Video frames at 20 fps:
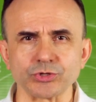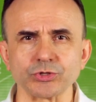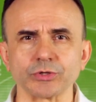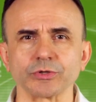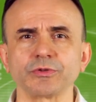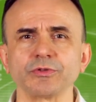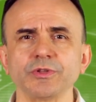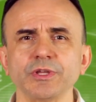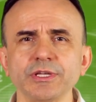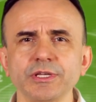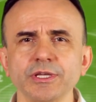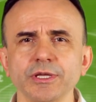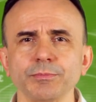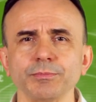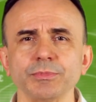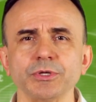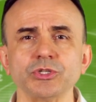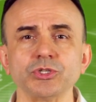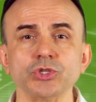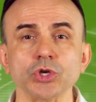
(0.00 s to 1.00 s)
your thinking
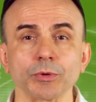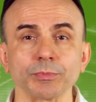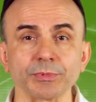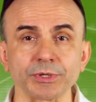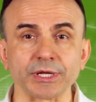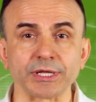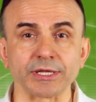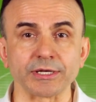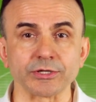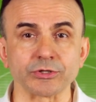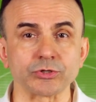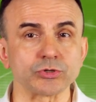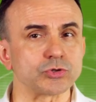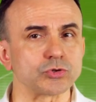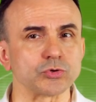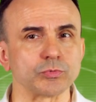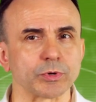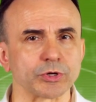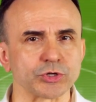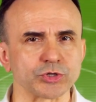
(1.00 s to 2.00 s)
be dominated
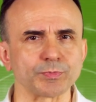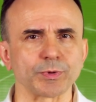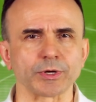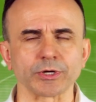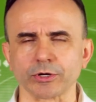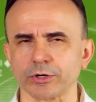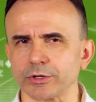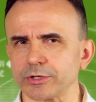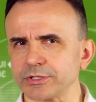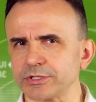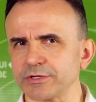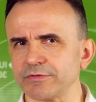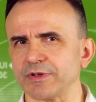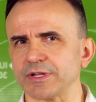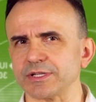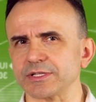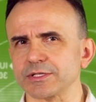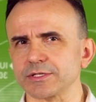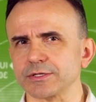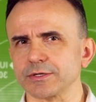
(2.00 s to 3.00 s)
too much by current
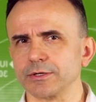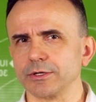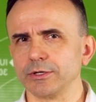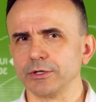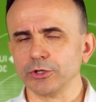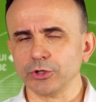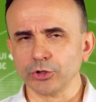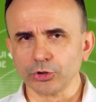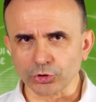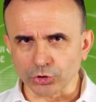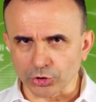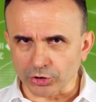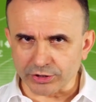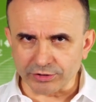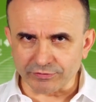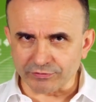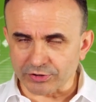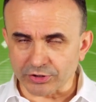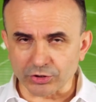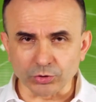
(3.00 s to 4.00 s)
events, not
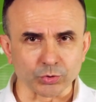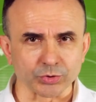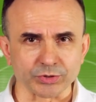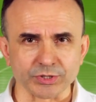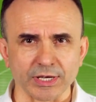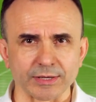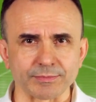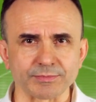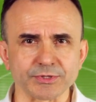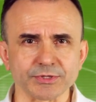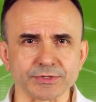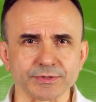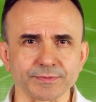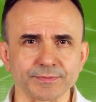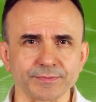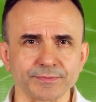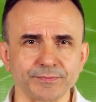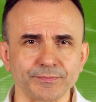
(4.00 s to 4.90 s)
even in good times.